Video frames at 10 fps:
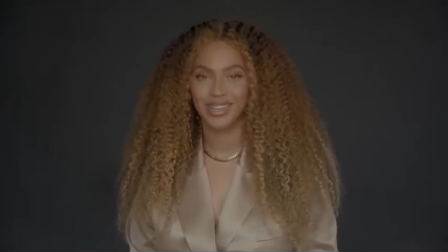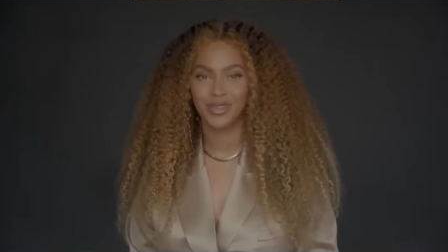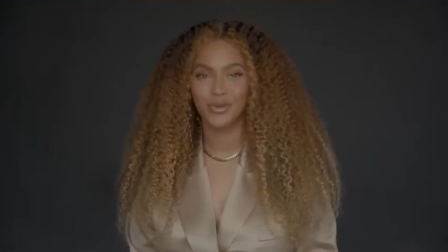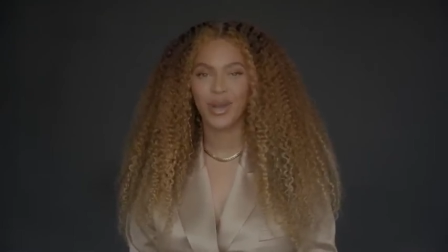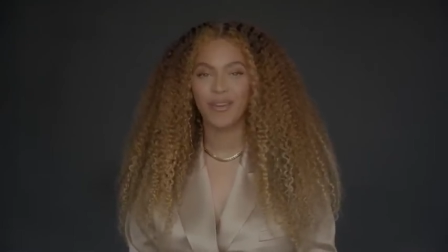
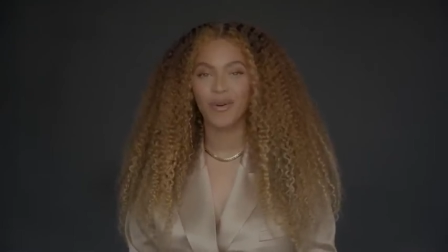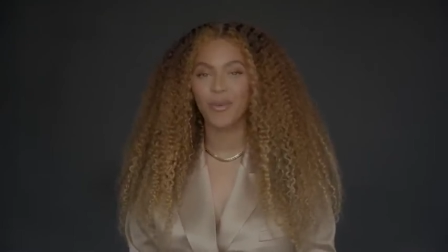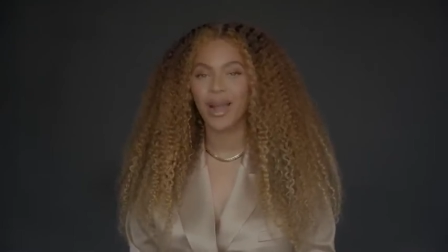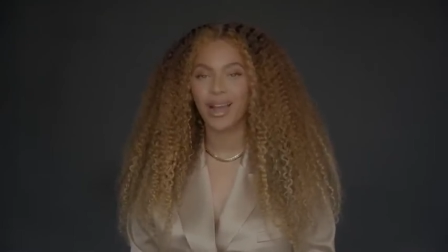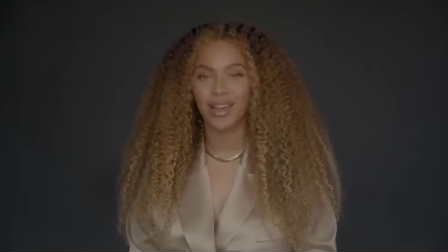You have
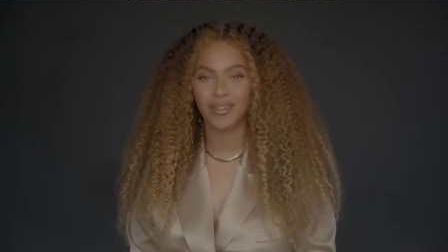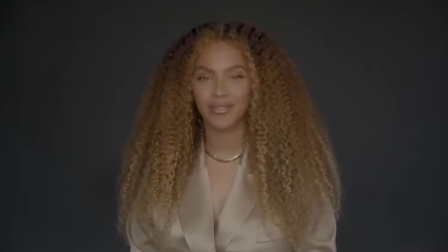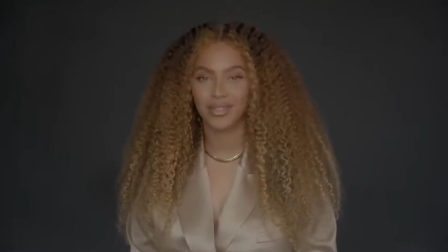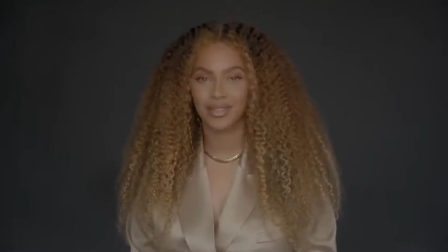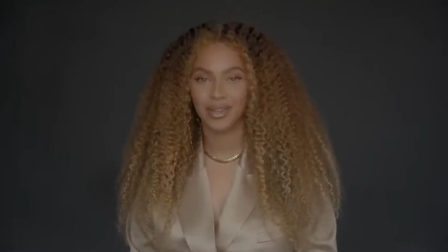
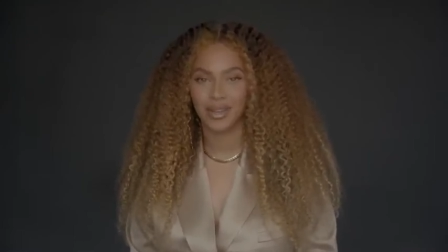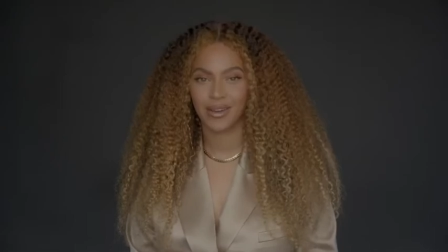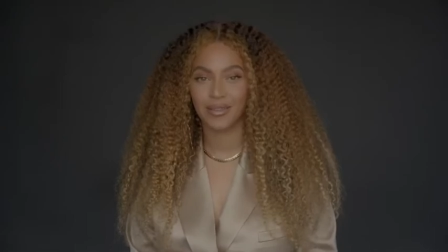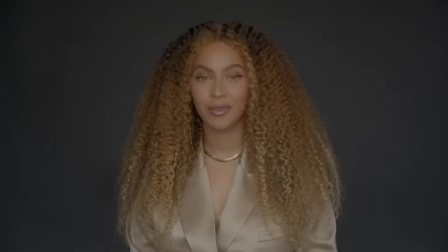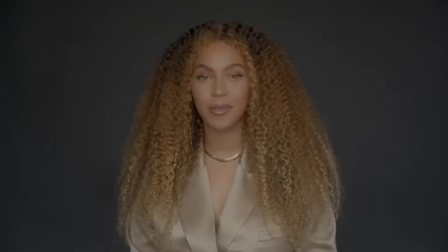arrived
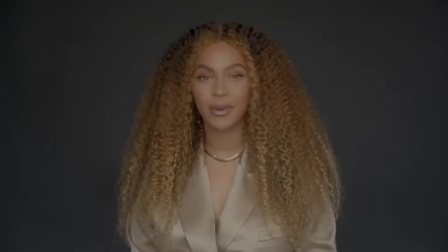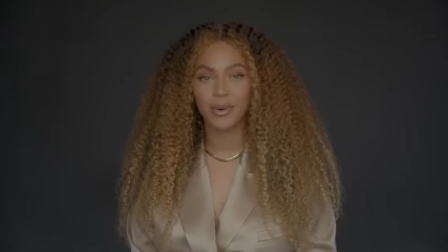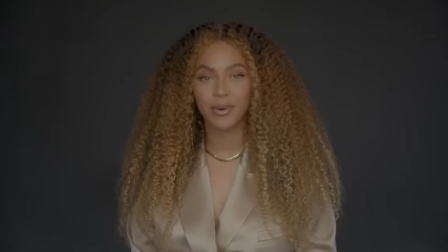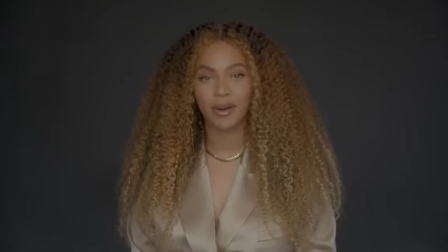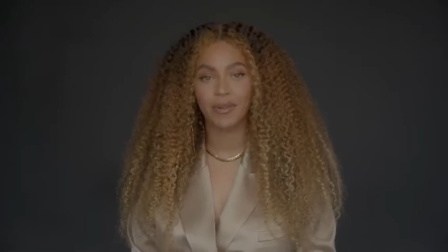here in the
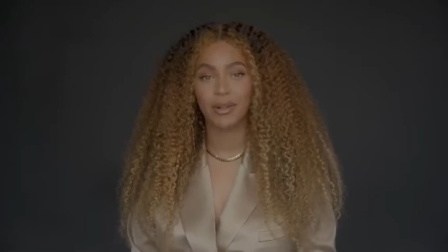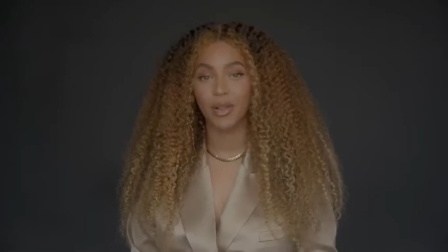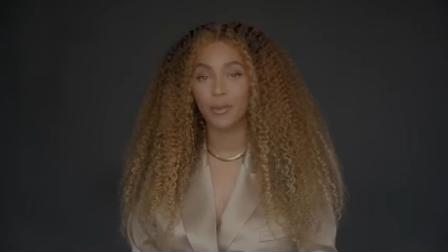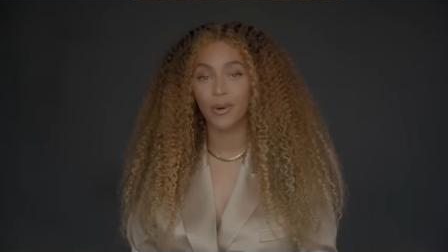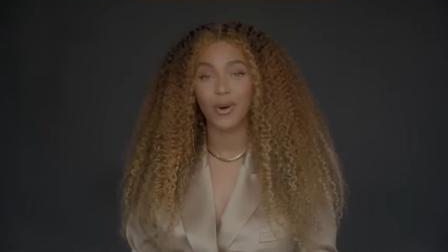middle of a
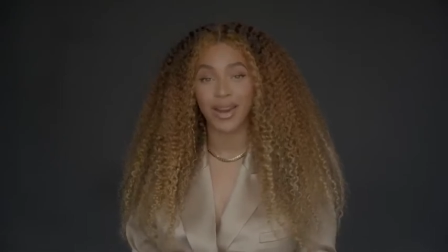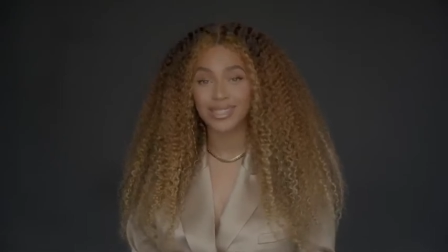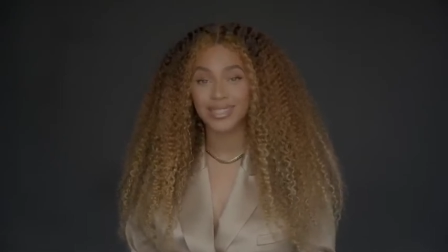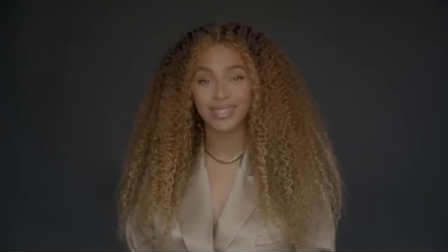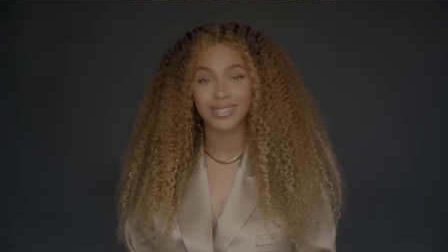global
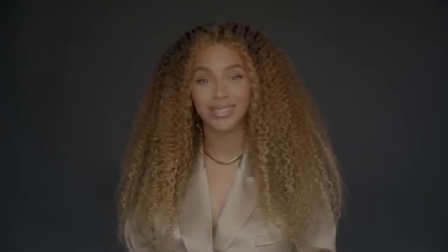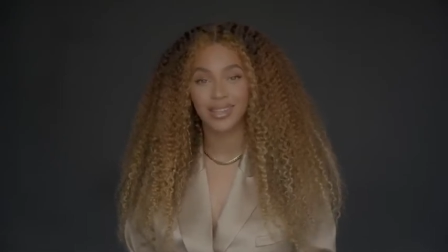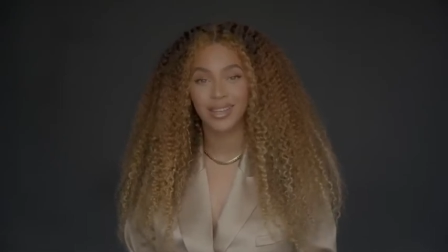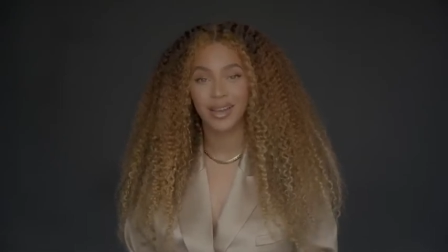crisis,